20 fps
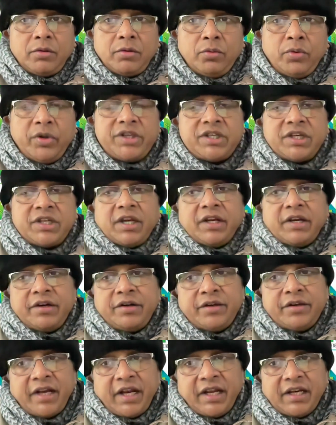which
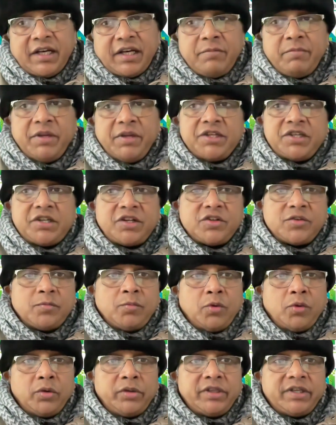directly measures
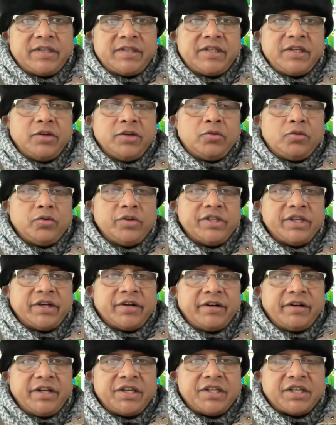both the CO2
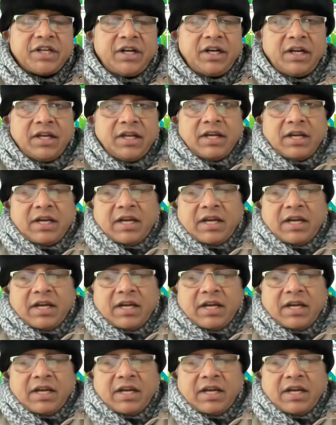generation